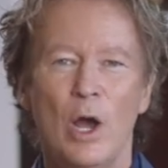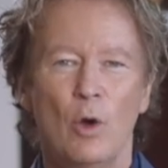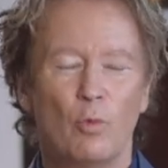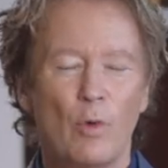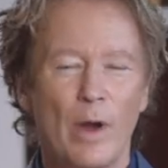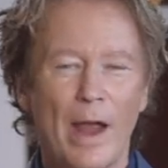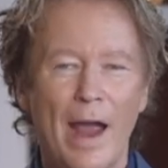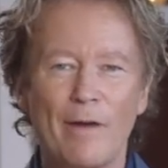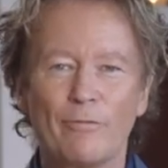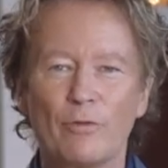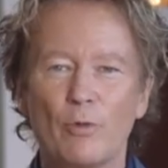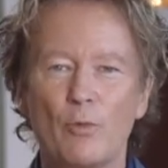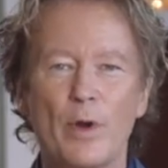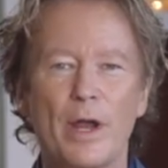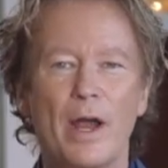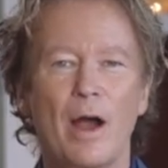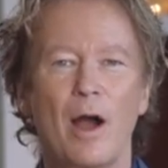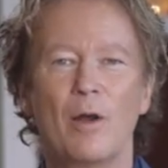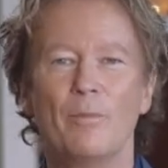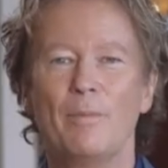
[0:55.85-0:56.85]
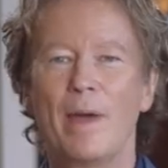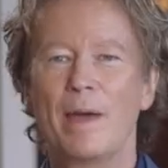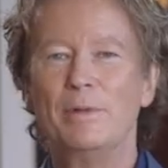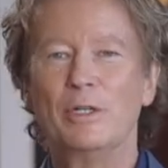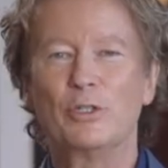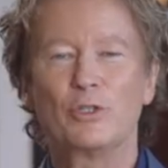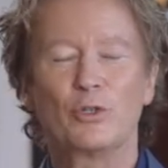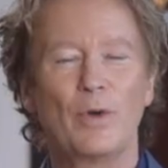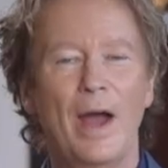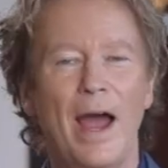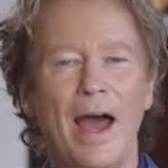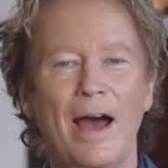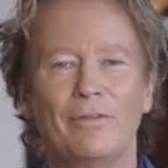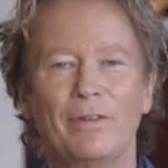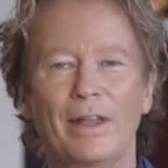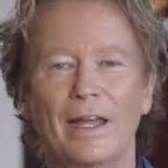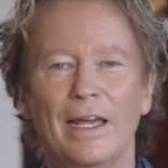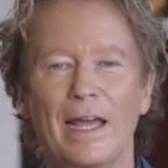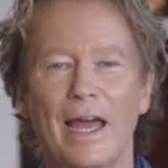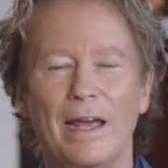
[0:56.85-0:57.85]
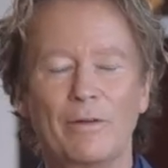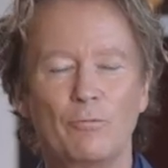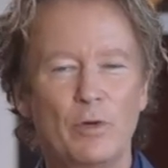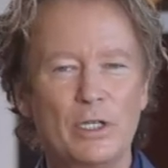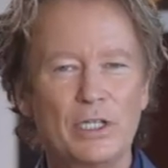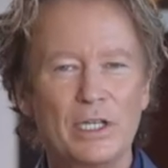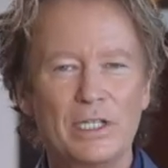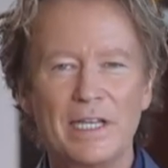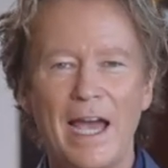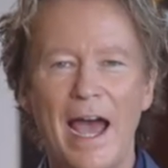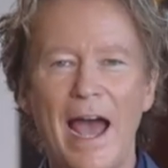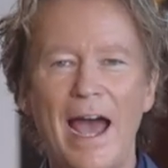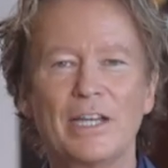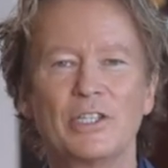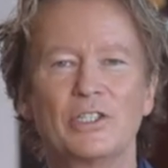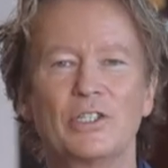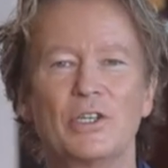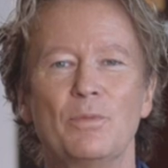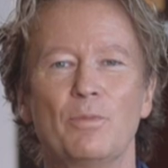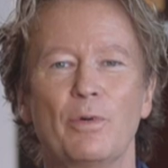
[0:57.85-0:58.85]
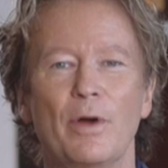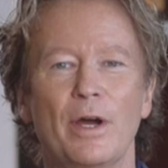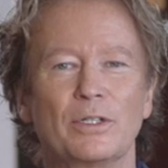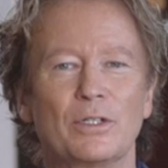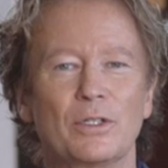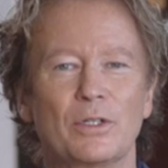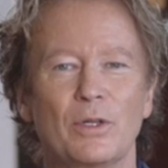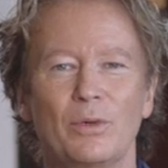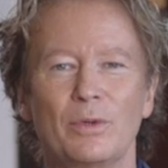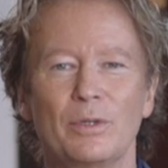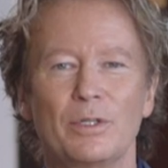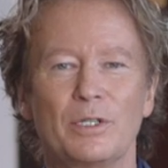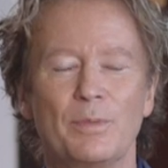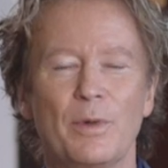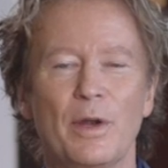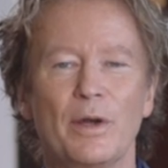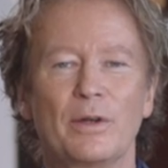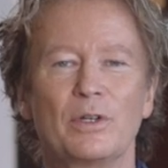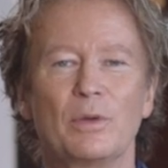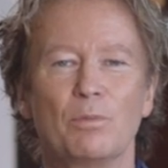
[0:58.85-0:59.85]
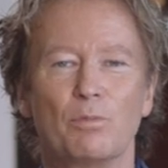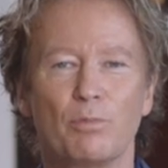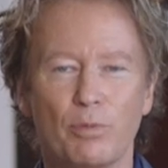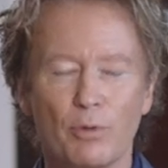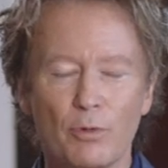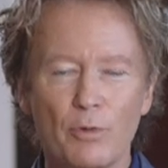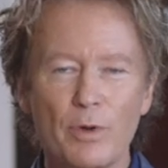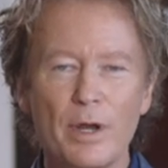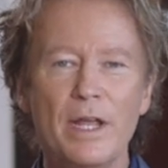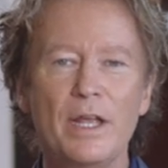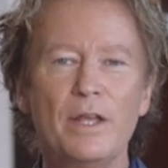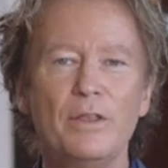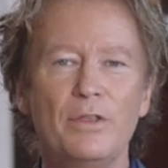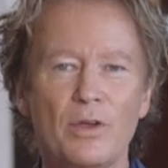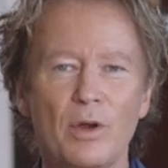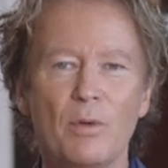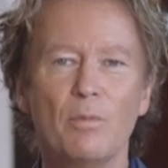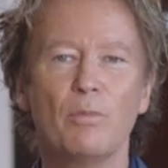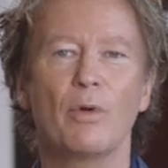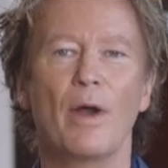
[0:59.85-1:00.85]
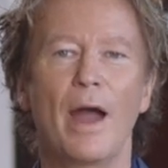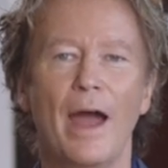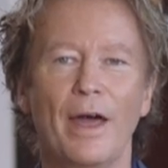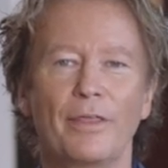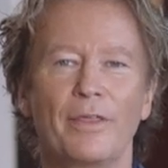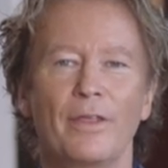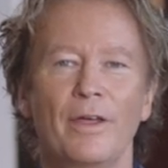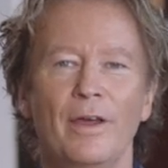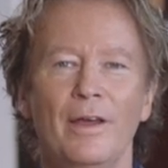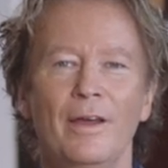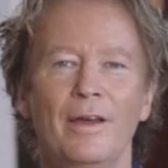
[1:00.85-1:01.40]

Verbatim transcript: wherever we are, maybe traveling, and we just ask You, precious Holy Spirit, to breathe Your breath